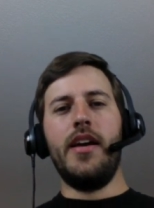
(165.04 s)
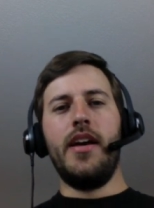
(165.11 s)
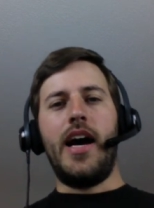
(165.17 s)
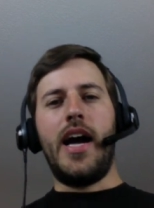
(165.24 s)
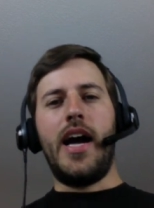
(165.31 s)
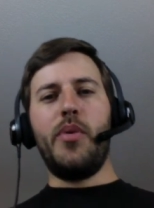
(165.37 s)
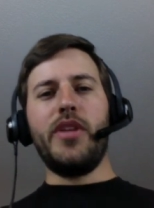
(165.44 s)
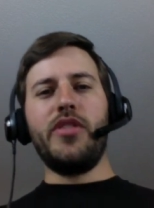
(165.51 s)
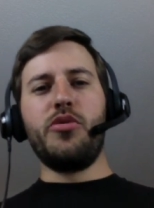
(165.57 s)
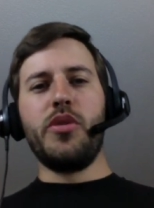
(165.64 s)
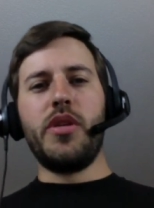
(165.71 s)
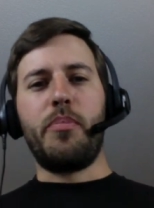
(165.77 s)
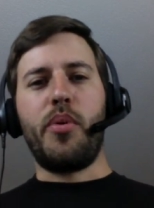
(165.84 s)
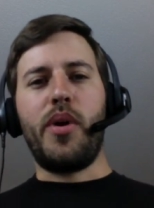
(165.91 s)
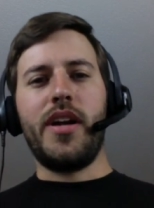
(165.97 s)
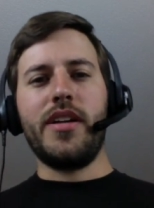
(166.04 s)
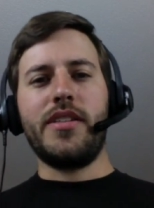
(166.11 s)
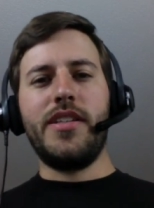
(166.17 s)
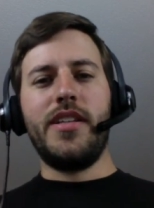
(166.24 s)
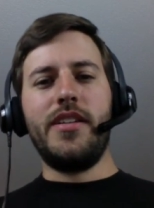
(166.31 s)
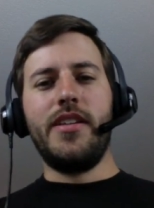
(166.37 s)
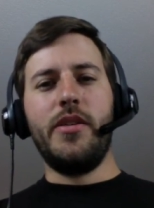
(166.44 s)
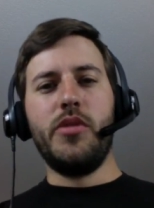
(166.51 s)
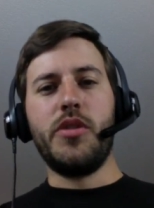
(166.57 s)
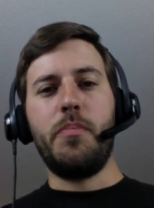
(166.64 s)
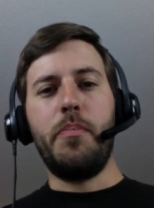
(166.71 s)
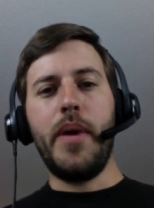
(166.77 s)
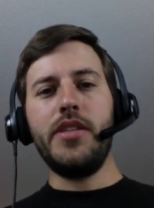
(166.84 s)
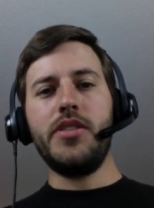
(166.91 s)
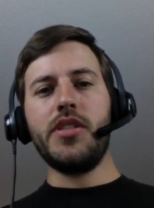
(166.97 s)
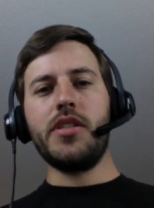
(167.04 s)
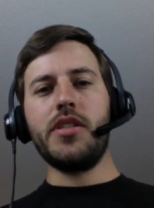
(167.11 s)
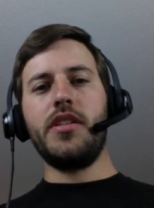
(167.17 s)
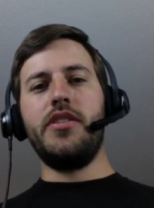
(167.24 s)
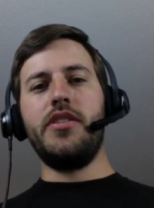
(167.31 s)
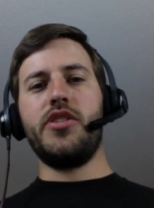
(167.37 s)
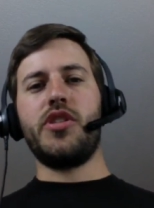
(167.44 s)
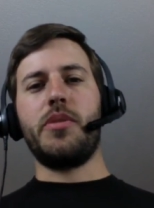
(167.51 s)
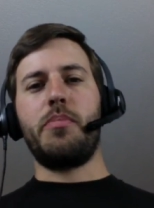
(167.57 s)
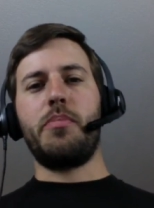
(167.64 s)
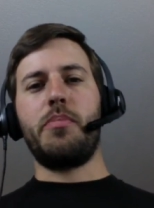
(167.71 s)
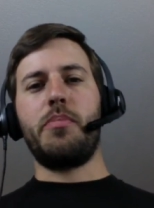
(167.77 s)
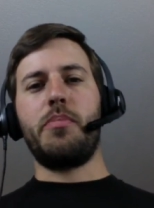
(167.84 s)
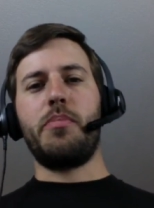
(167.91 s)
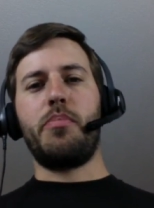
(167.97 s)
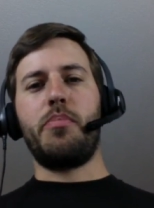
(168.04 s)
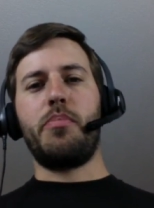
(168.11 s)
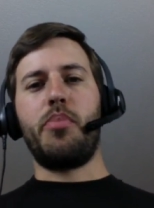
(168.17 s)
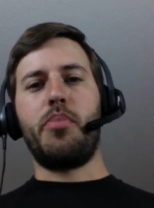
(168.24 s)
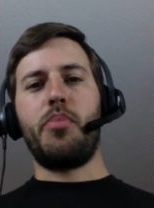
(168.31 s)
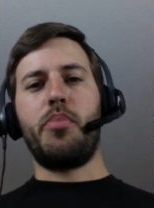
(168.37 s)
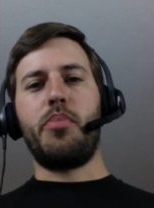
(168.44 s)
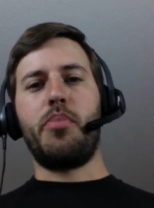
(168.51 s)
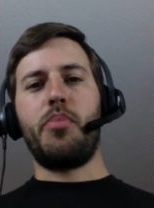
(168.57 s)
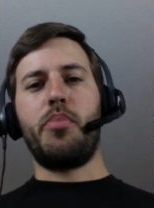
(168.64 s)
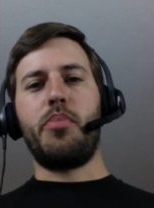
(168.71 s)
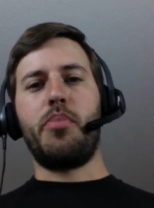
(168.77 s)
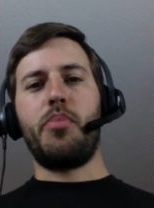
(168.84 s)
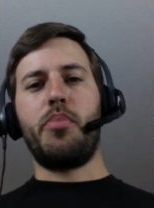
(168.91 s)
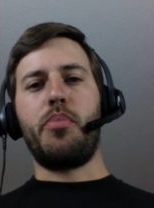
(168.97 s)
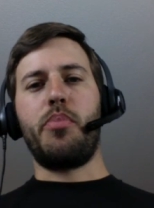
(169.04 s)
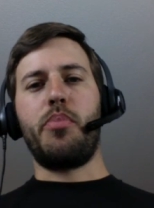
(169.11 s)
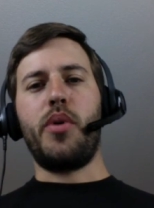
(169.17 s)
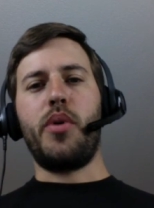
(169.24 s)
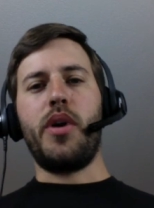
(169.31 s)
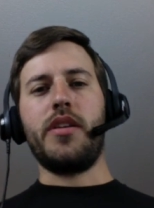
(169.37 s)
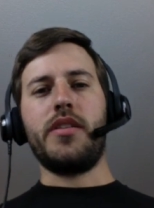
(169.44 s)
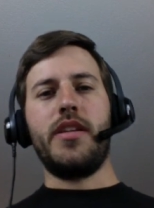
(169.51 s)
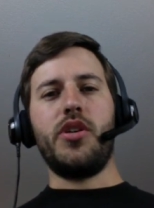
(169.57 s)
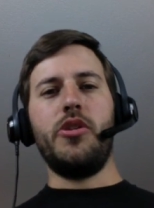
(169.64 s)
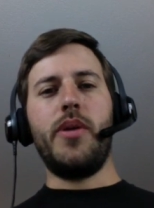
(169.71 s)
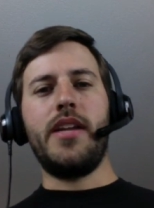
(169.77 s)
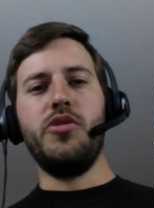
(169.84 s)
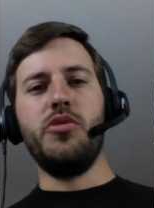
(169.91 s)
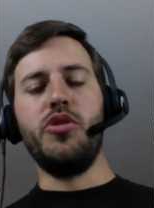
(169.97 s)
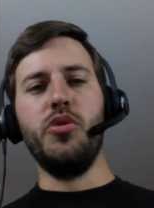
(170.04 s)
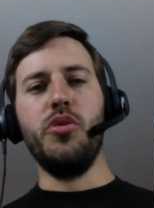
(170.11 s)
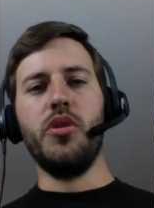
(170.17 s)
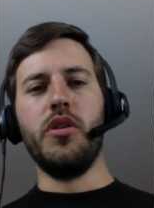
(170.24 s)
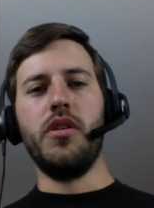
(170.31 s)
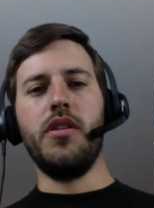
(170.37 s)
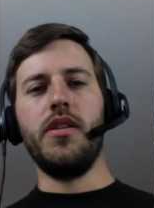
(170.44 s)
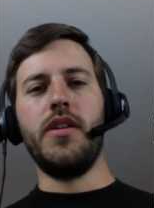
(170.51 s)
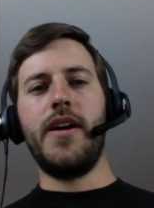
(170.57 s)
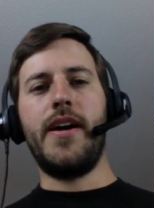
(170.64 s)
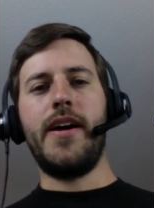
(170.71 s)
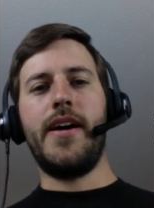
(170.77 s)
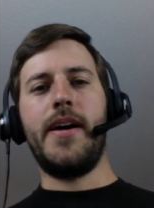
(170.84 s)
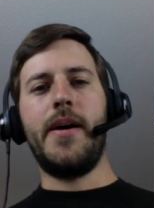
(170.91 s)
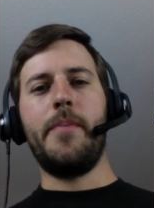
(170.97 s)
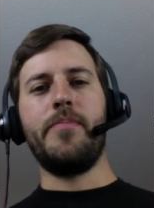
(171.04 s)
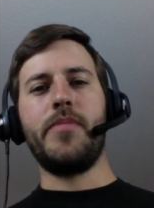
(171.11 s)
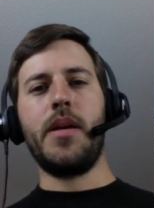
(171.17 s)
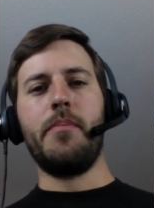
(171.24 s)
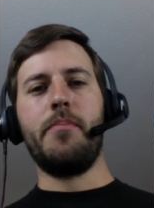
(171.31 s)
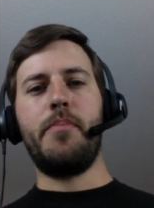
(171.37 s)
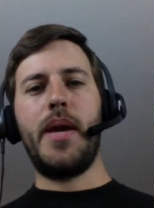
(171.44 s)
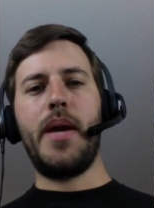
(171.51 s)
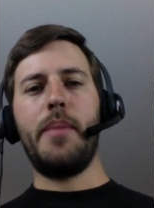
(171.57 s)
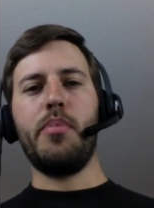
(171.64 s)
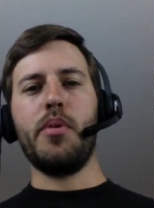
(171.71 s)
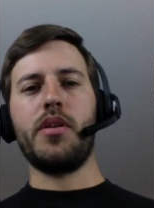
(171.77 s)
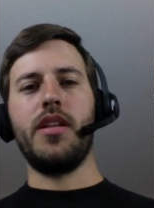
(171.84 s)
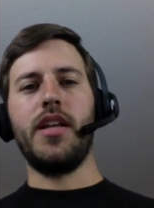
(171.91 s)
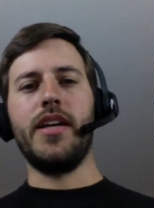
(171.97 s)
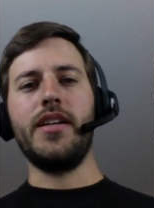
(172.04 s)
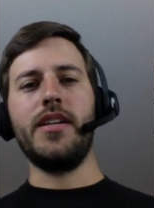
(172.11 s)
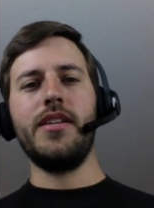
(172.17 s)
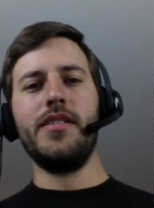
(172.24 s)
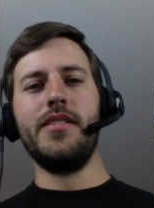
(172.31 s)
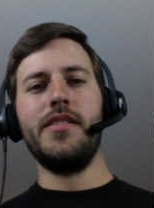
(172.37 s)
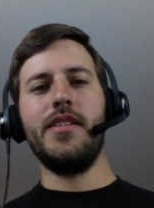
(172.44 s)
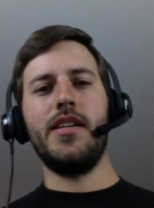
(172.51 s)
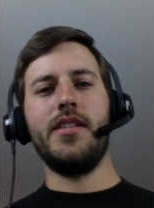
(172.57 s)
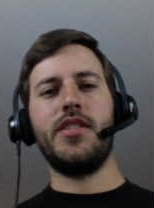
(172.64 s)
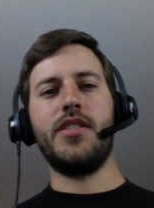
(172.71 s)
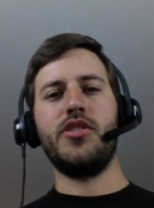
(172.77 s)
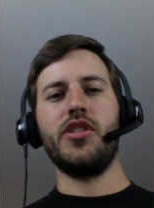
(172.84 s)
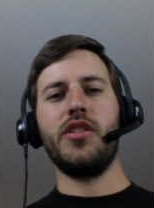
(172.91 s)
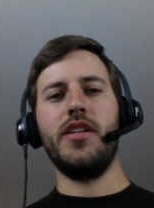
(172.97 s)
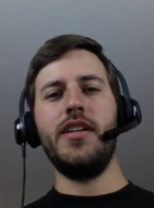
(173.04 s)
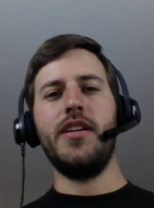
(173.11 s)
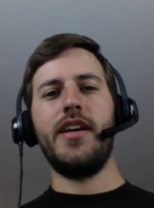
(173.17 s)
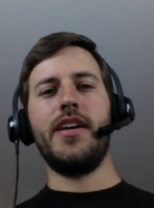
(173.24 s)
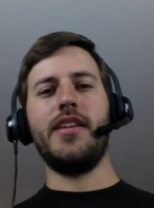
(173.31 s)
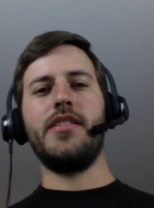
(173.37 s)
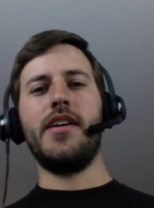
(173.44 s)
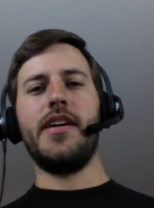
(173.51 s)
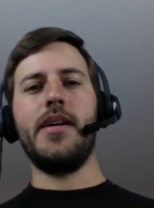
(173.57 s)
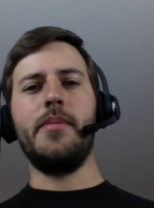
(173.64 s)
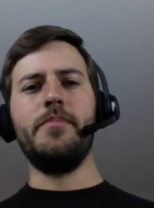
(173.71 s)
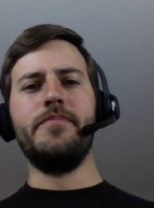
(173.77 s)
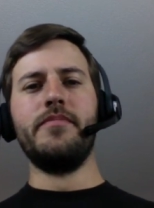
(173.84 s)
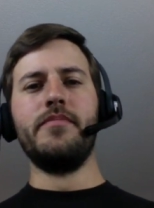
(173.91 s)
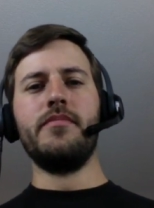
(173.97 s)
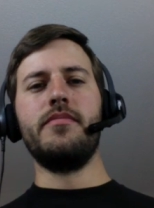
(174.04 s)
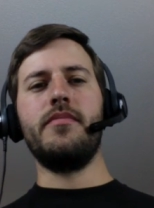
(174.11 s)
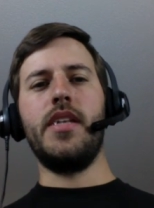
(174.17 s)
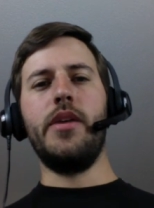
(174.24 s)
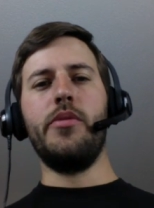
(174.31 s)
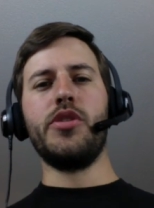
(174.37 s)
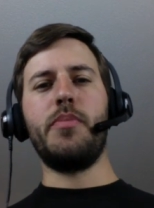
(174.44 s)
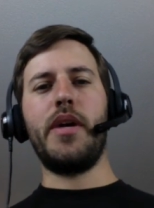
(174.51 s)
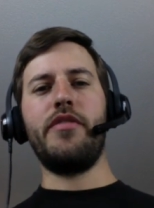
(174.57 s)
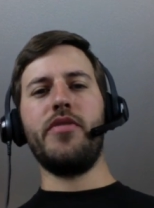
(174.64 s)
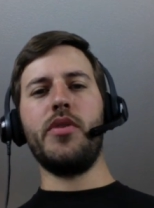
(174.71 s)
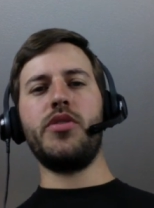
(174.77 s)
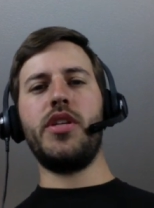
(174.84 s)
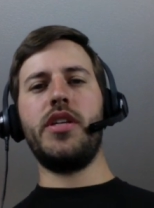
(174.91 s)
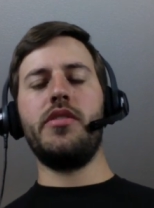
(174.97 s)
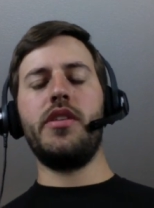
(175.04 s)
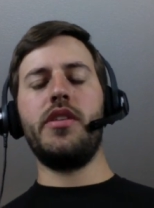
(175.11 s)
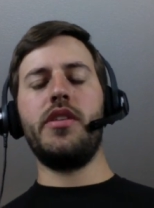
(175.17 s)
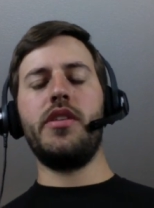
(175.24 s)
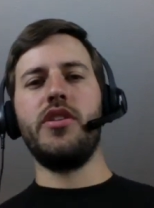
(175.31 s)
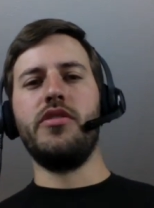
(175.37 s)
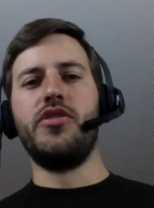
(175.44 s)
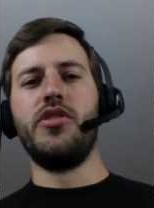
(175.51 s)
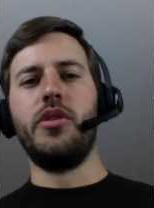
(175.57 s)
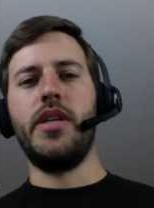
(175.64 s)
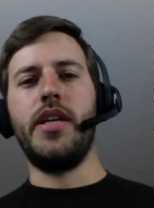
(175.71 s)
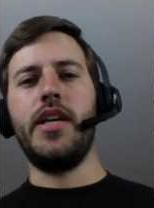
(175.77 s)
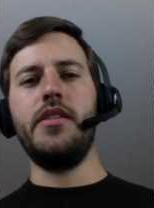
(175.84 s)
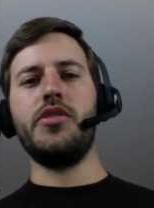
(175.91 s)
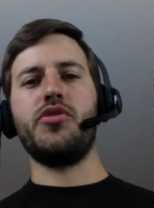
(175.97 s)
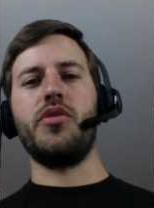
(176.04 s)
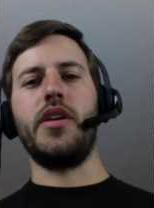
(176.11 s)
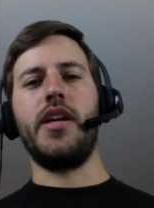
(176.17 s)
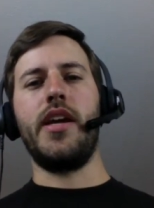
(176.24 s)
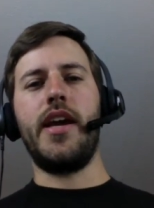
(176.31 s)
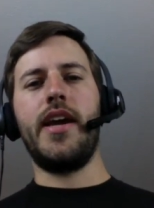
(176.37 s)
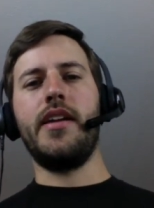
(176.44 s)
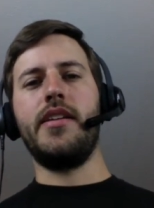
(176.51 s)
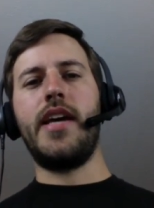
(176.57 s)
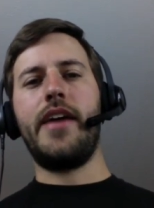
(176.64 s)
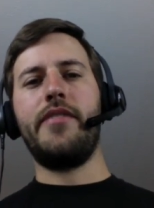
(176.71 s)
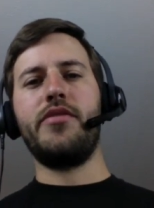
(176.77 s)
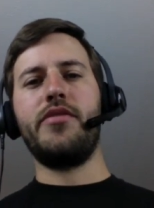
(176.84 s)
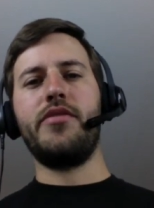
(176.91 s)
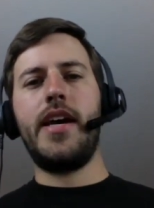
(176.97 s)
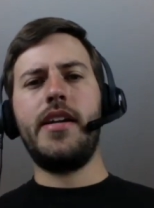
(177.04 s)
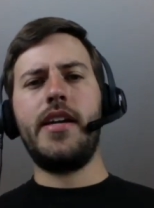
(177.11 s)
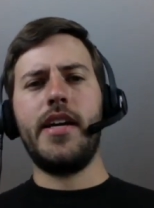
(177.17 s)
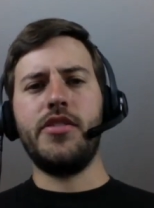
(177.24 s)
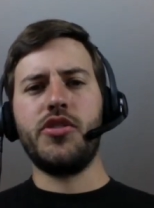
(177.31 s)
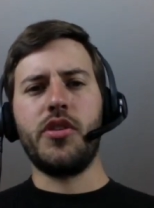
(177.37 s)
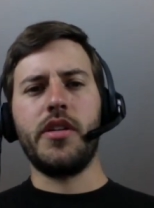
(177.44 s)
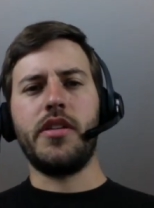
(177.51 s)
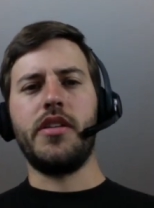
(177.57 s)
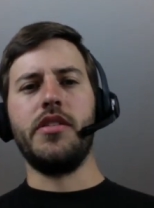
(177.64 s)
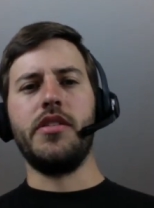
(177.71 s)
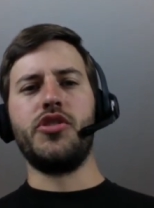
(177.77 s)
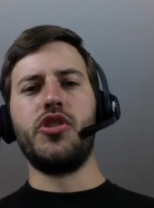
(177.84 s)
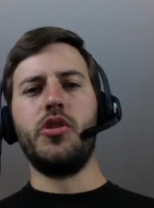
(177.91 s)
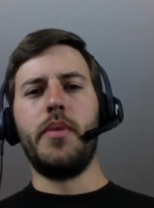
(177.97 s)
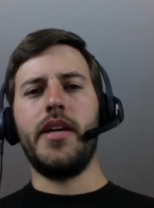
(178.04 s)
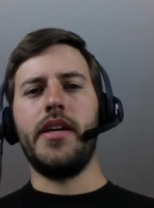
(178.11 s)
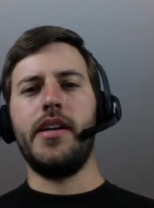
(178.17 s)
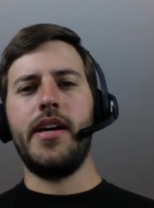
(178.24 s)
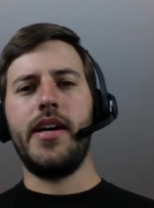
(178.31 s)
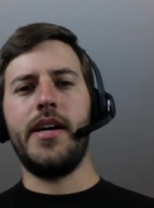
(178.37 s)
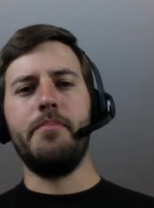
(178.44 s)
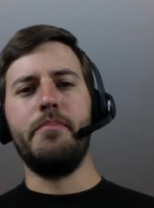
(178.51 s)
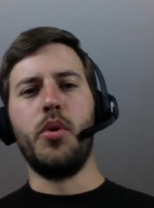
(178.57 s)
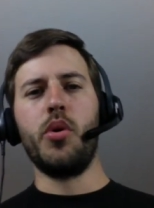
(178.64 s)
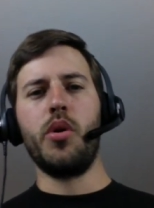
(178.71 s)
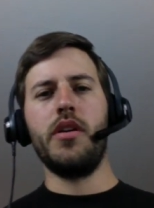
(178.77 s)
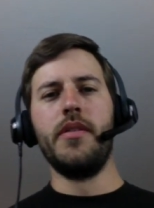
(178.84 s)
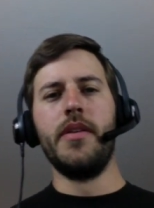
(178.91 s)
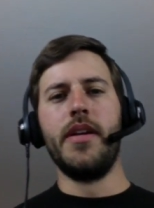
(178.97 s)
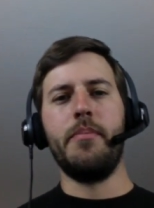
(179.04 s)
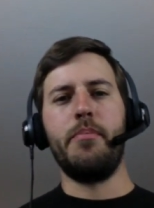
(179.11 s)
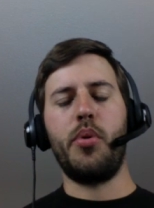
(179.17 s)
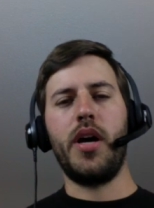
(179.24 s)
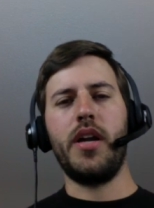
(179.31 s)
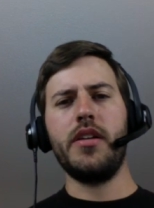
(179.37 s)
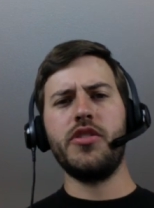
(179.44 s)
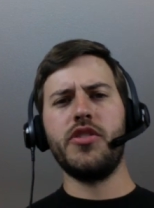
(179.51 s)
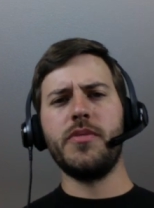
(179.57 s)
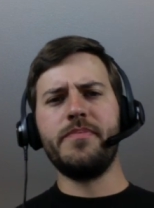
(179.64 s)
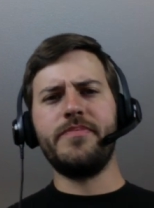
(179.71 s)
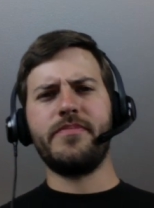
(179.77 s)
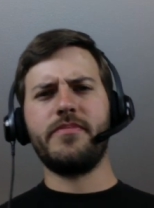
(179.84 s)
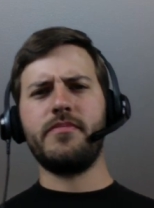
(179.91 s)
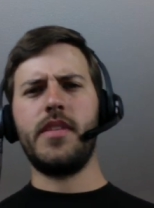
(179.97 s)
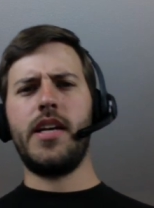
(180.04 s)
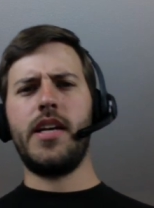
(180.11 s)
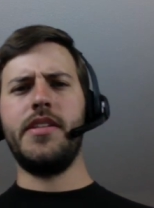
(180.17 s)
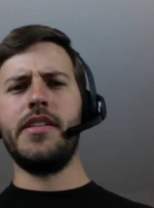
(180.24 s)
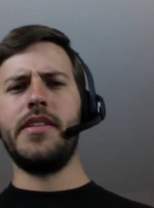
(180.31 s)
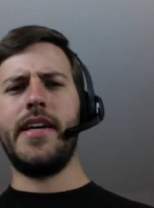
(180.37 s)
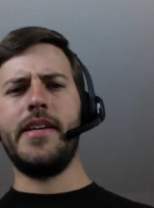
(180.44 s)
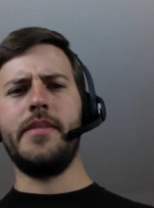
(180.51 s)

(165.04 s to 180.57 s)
I went through the product and it was basically just a product that taught you how to do Google um, pay per click, essentially. And um, it was my first introduction to the industry. And after that, I started consuming uh, more products. I think that